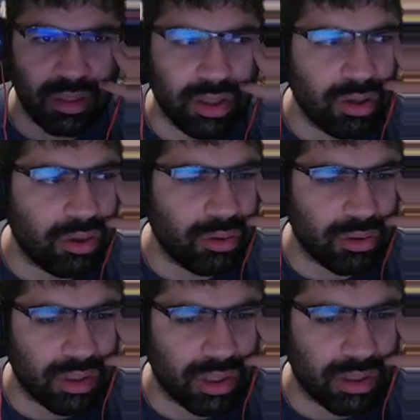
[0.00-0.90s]
Oh,
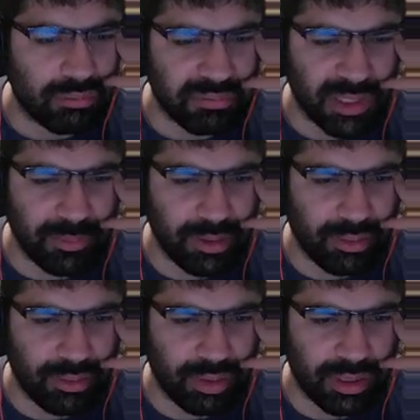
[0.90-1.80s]
okay. Maybe
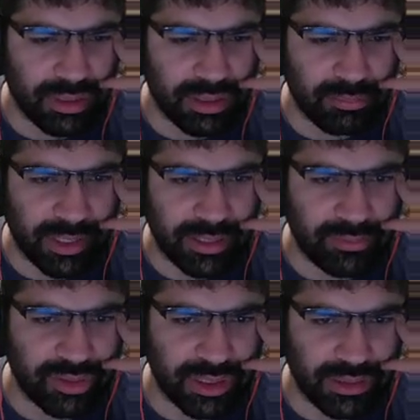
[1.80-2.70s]
old, they might
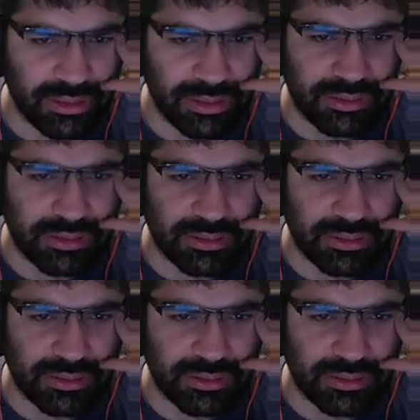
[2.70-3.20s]
have changed this.